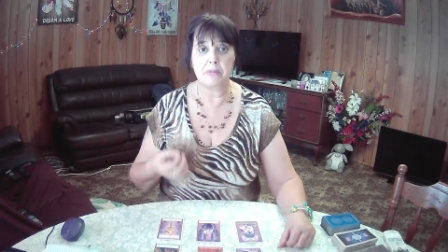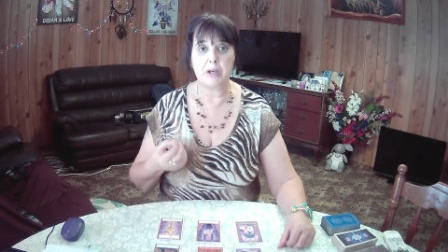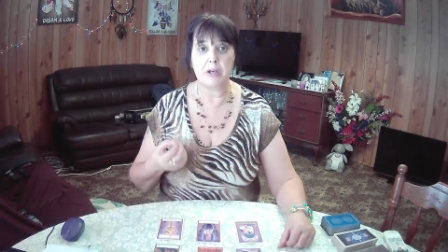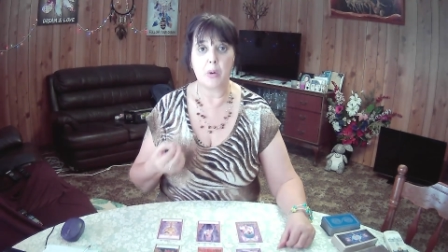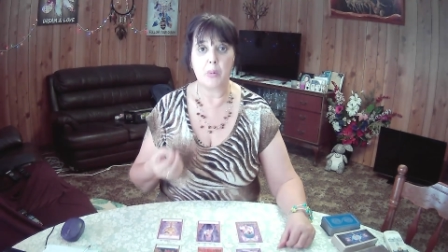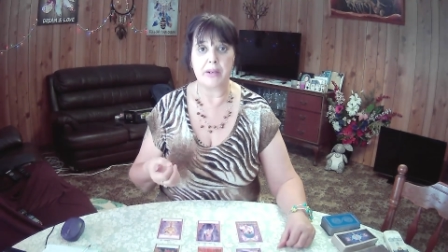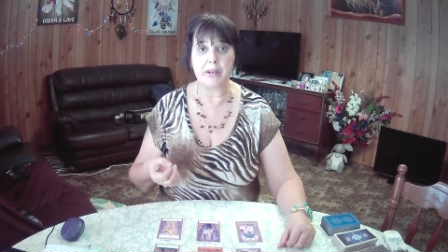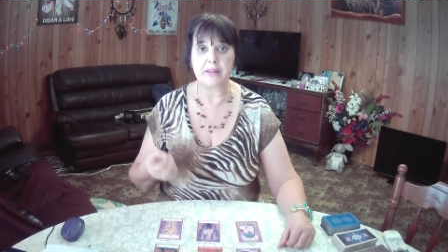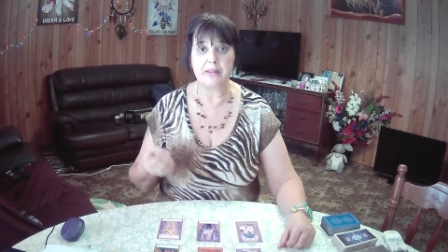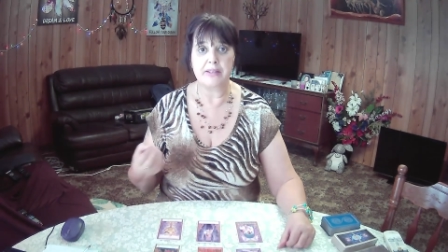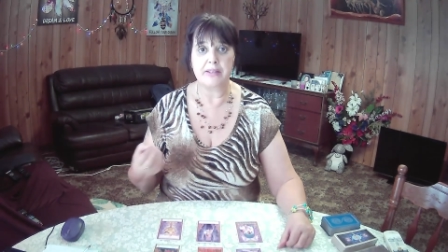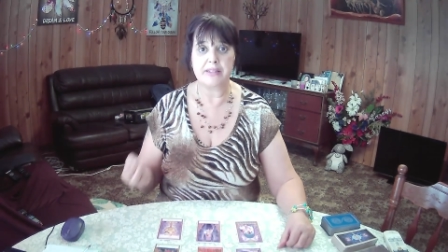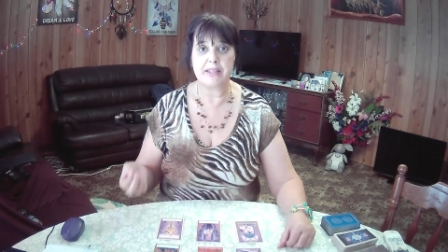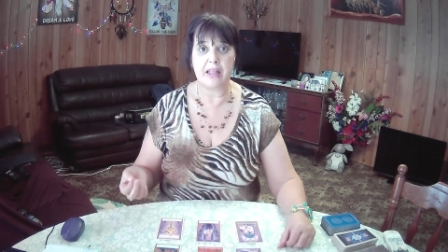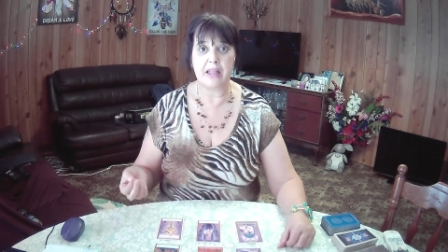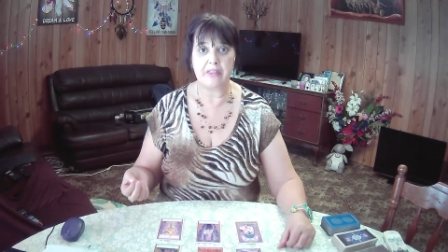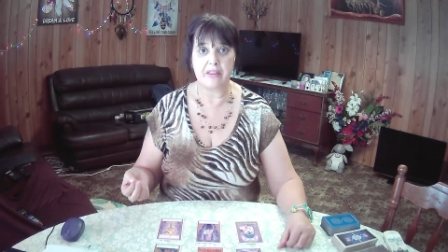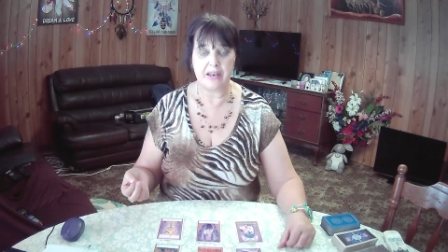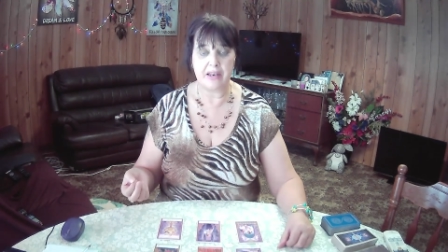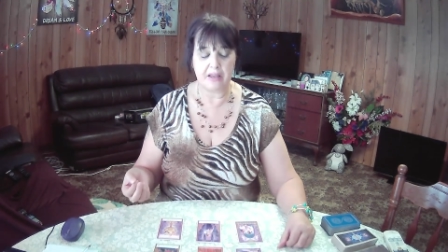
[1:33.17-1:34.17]
knowing there's
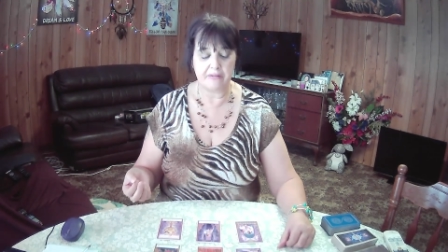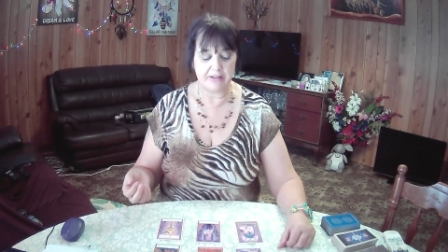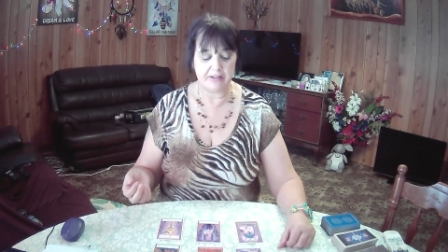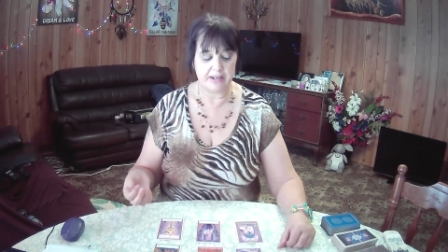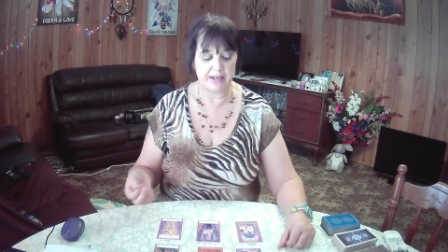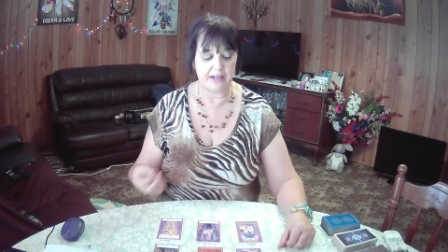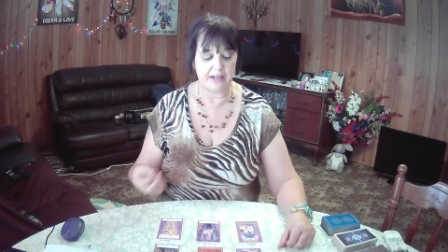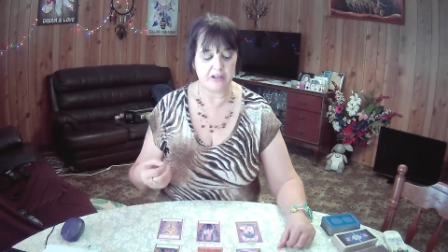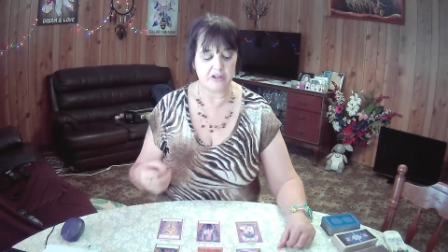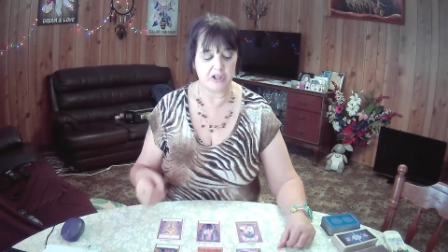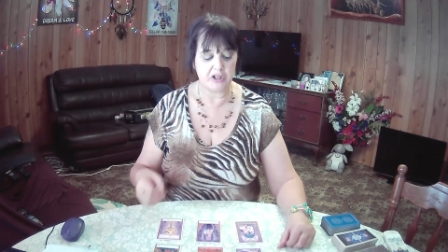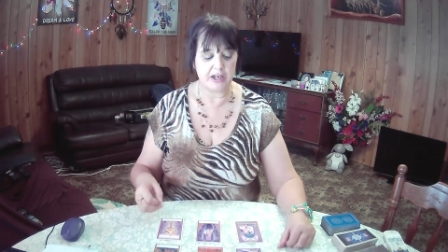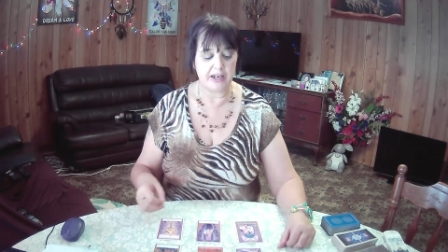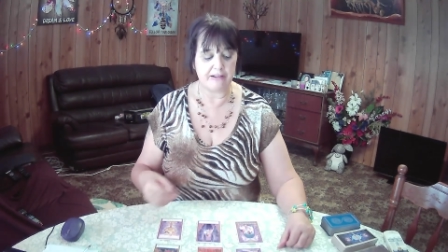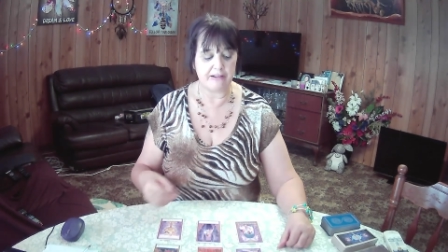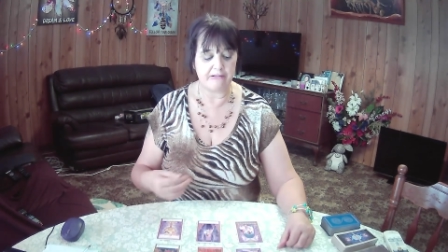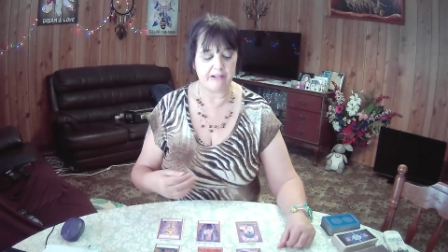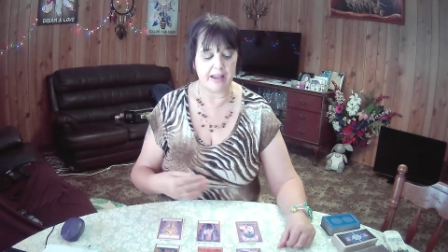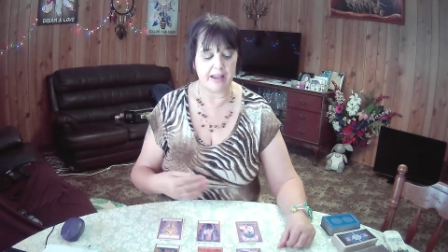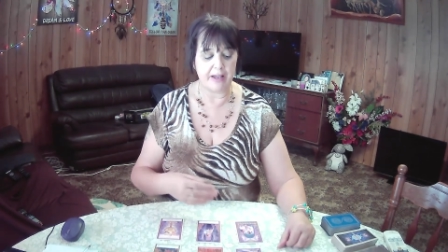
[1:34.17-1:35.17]
other loving energy
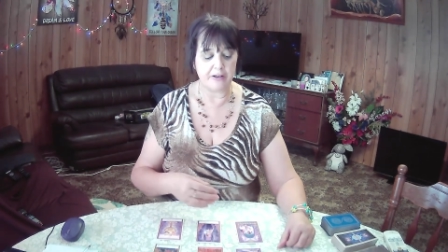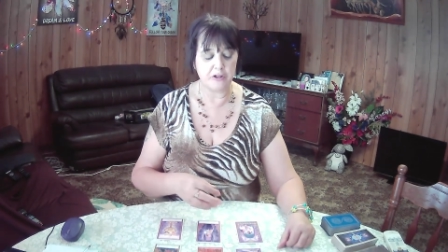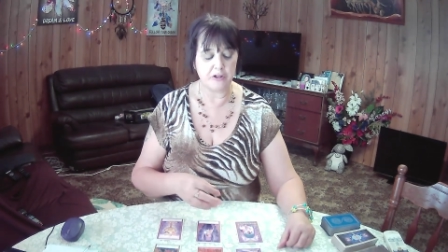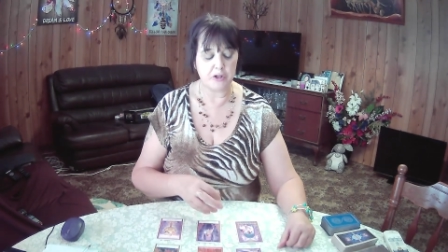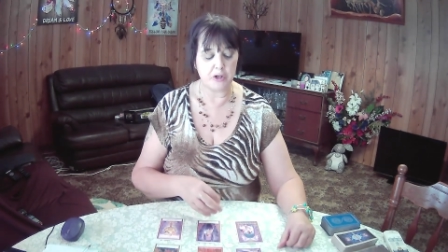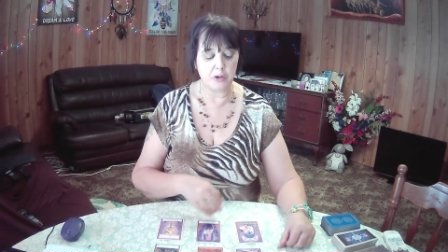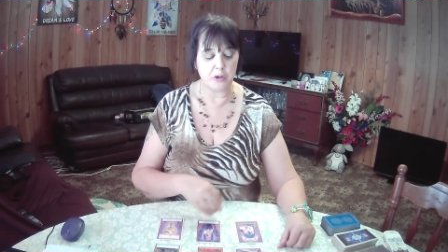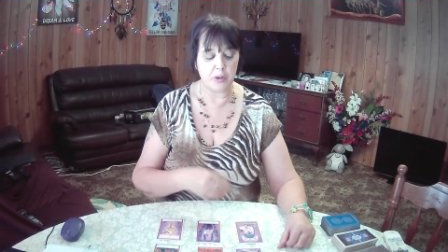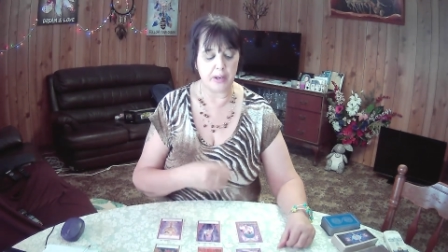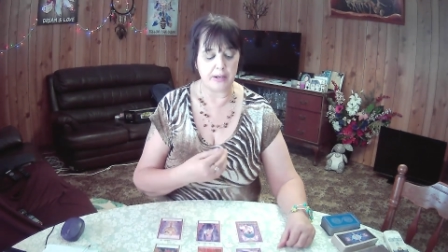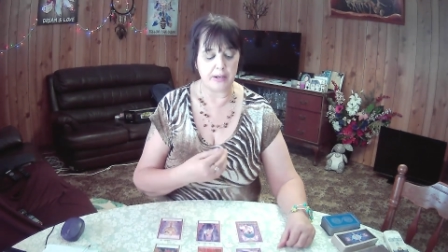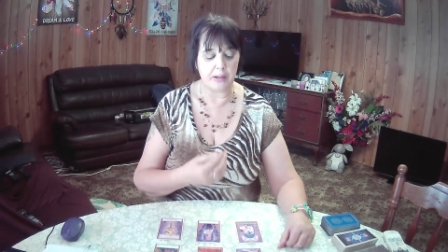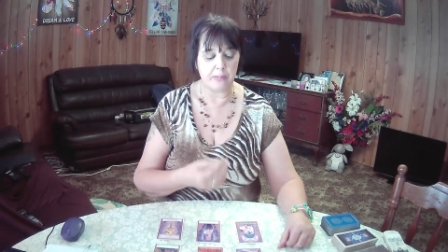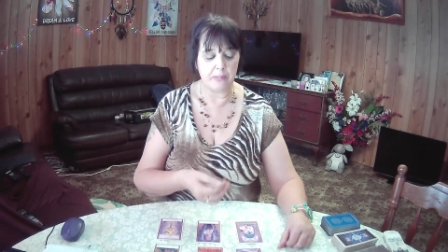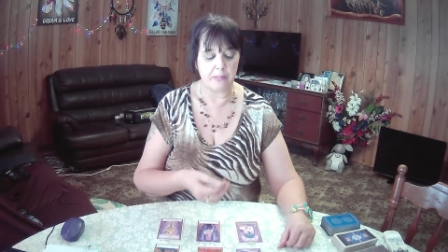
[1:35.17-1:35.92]
around you and it